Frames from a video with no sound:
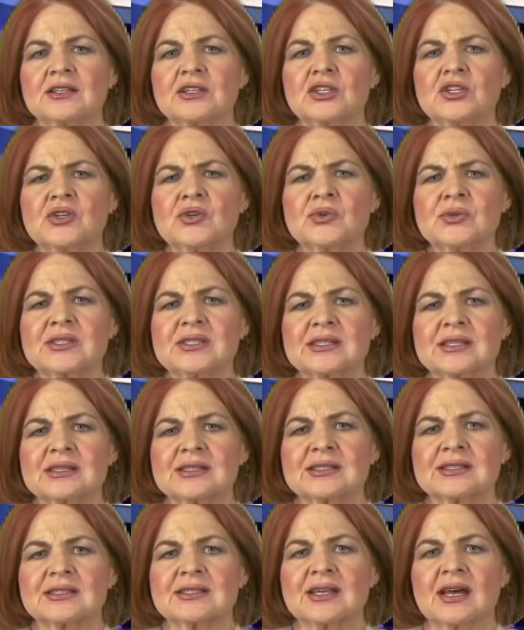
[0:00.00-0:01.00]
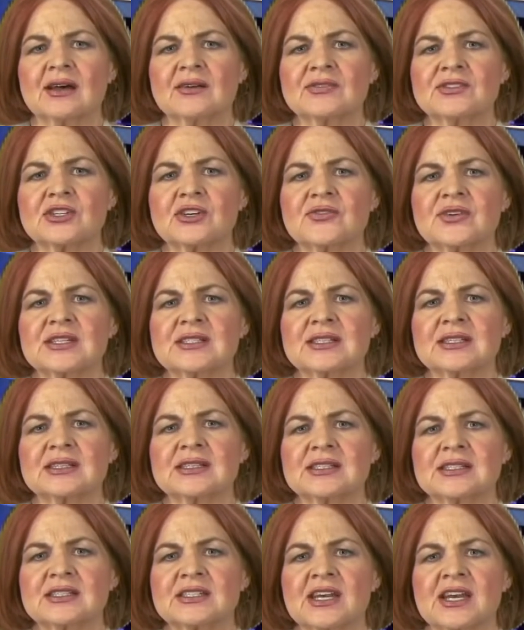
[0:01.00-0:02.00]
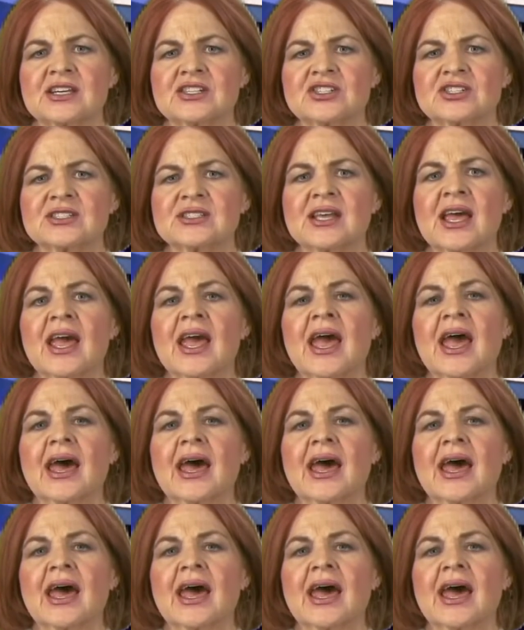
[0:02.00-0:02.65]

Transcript: useless, self-serving solicitations